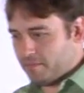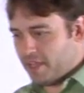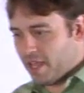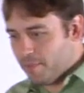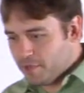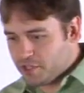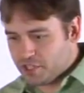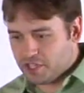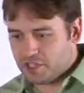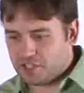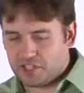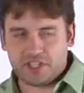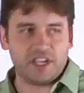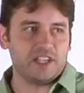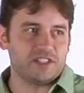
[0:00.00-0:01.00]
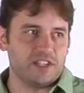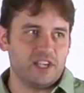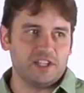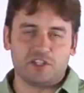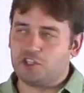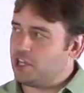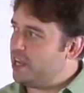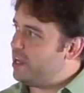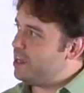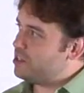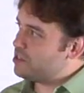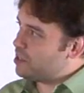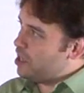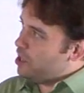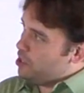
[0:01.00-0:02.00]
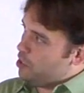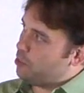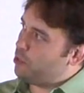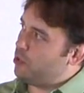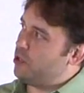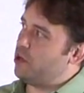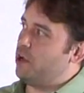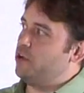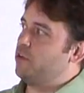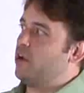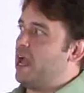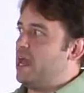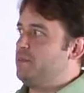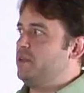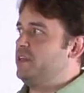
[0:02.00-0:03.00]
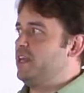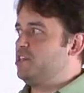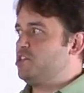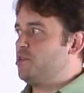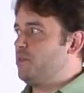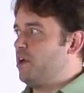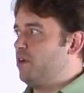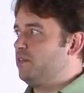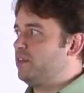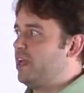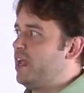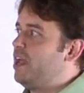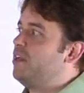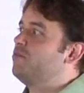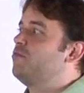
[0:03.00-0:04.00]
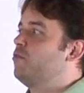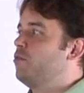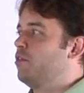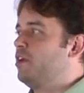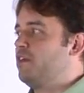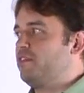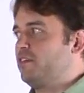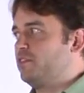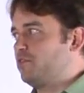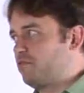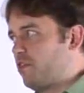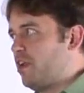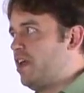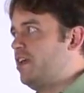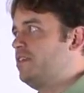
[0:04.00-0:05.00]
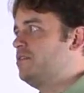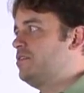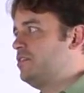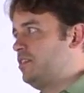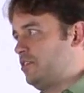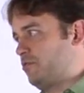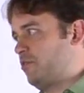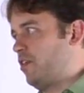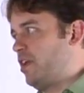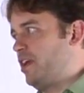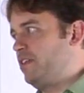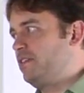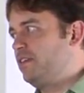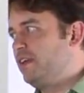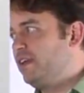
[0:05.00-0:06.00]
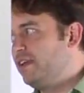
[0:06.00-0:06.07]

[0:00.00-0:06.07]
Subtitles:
images, CSS, JS, you can put it under admin HTML, and for anything on the front end, in the front end.